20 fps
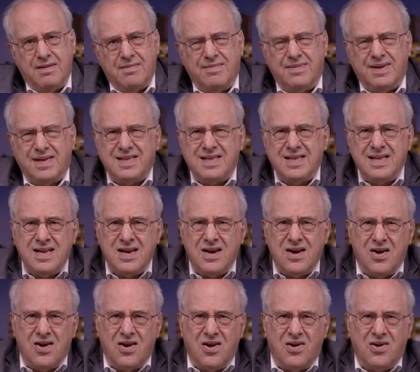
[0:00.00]
But
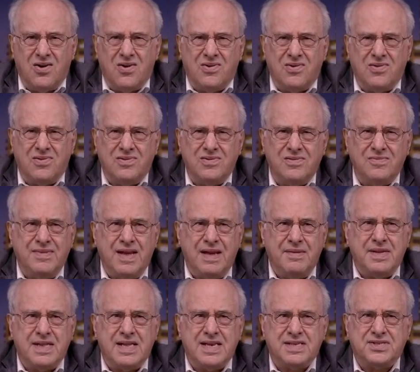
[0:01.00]
no,
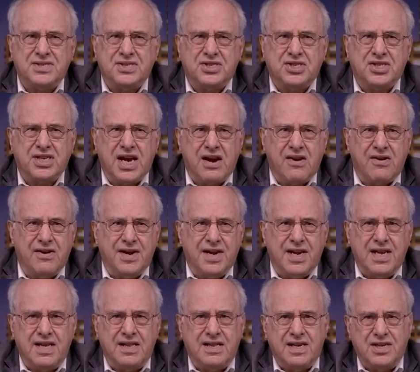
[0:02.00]
maybe there's a
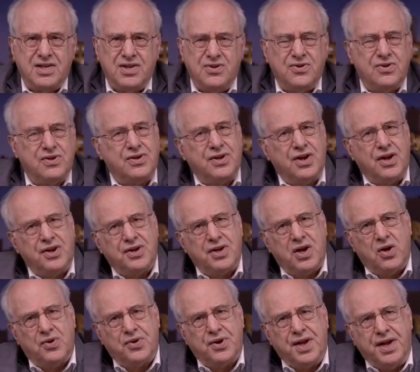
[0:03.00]
charity that you could
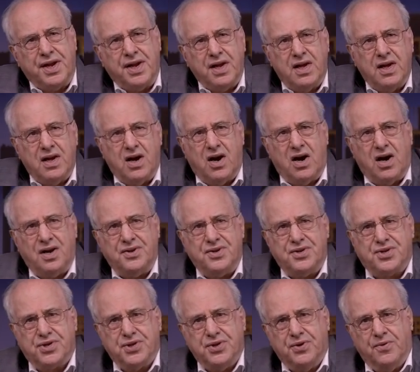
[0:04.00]
unload it
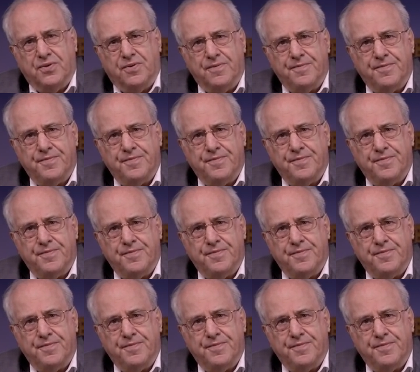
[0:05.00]
onto.